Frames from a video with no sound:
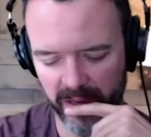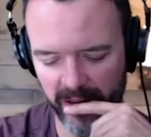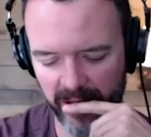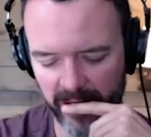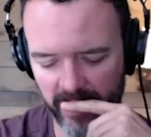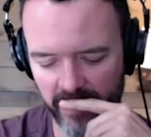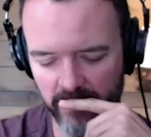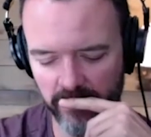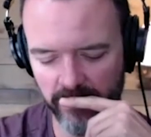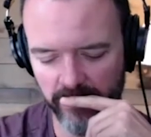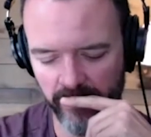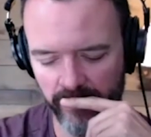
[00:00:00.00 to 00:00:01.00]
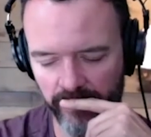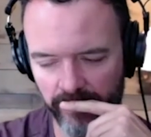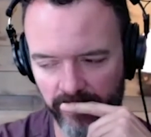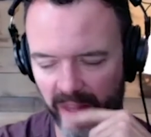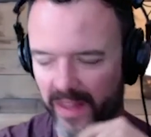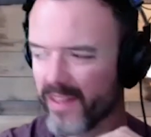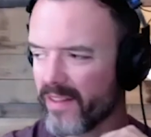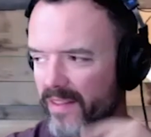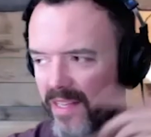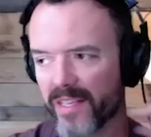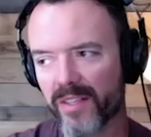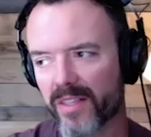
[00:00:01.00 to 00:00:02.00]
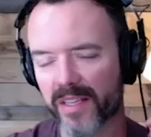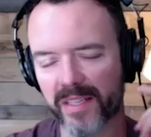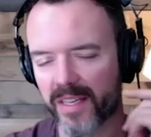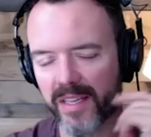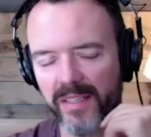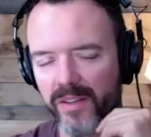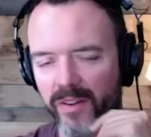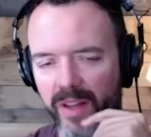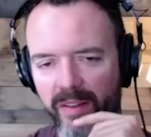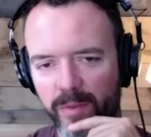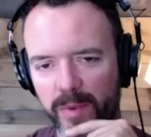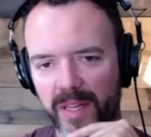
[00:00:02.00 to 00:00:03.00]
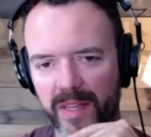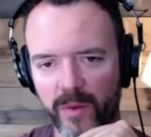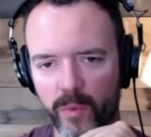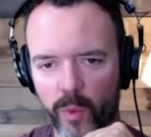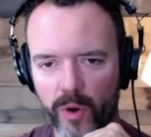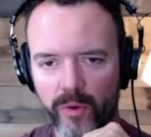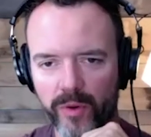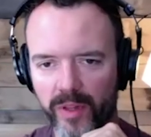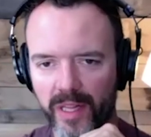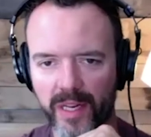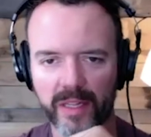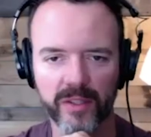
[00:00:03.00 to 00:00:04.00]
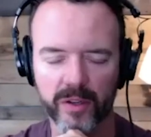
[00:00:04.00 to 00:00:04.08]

Um, and th- this doesn't necessarily have to be anything work related.